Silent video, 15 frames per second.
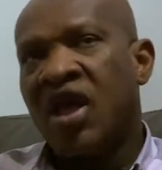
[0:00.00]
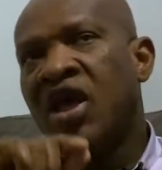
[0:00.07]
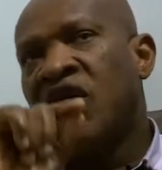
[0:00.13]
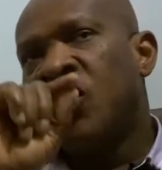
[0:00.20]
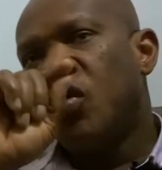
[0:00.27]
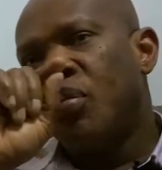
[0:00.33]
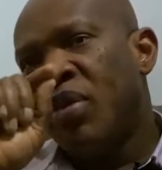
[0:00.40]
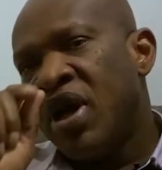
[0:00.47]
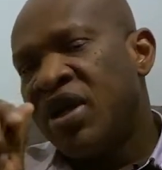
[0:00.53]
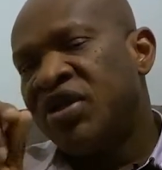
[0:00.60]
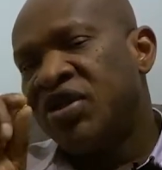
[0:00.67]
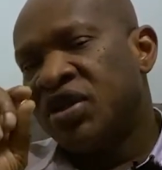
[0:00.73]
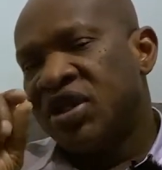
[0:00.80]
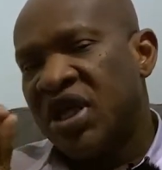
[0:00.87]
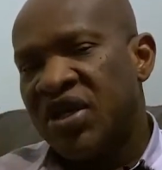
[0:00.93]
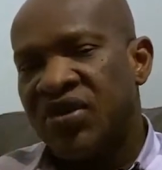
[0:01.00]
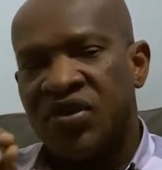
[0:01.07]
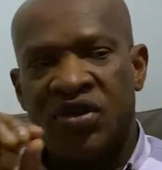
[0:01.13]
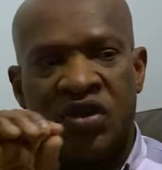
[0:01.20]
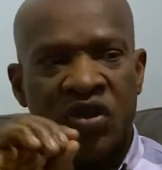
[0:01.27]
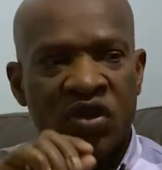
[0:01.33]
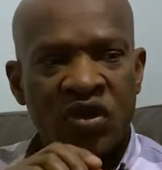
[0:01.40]
you make sure that you
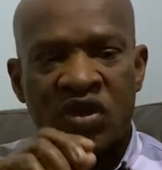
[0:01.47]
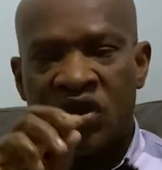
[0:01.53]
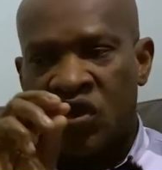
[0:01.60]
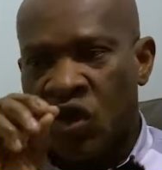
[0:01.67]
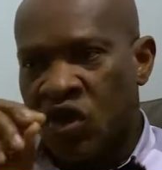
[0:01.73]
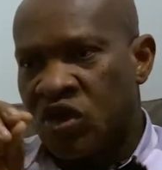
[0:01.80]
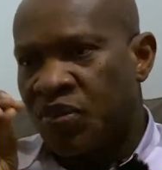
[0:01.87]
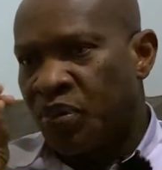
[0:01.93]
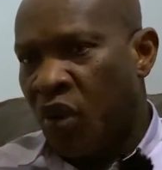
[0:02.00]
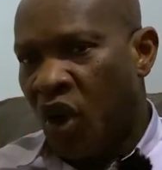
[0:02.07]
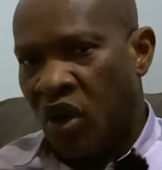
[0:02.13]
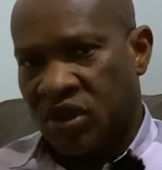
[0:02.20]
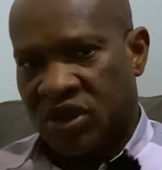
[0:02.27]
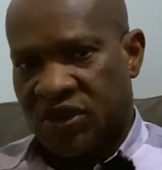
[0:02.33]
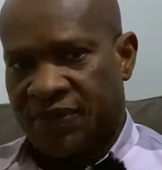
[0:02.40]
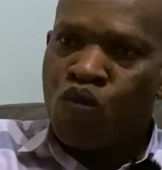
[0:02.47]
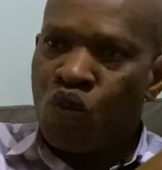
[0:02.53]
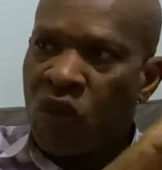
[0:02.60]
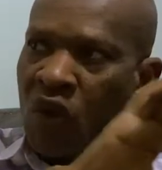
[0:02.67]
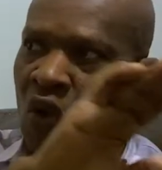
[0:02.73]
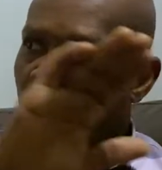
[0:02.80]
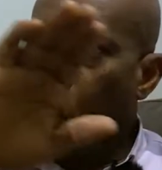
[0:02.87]
use those plugs,
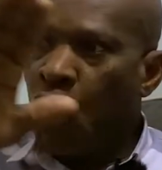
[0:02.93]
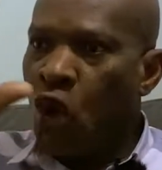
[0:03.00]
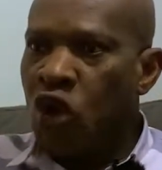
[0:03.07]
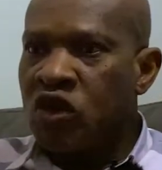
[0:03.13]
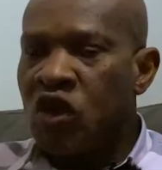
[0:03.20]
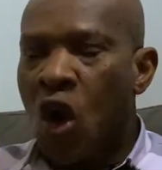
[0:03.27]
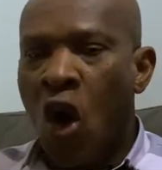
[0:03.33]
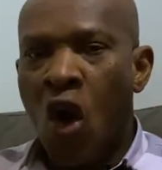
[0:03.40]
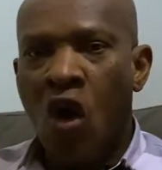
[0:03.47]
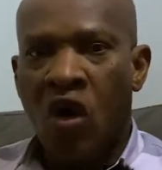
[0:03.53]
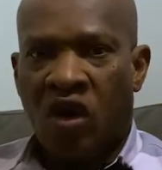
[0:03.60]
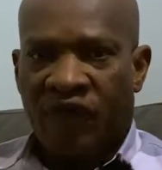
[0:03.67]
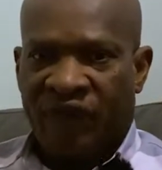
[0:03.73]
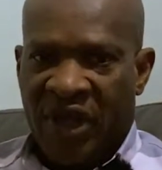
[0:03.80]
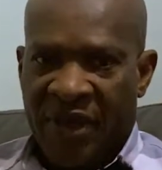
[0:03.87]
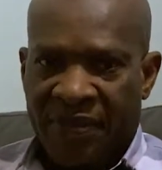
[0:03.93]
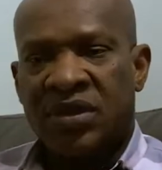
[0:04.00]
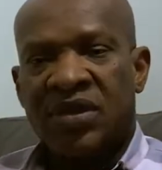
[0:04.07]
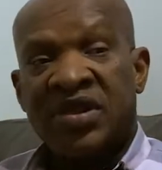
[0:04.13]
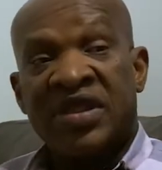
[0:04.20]
close all of them.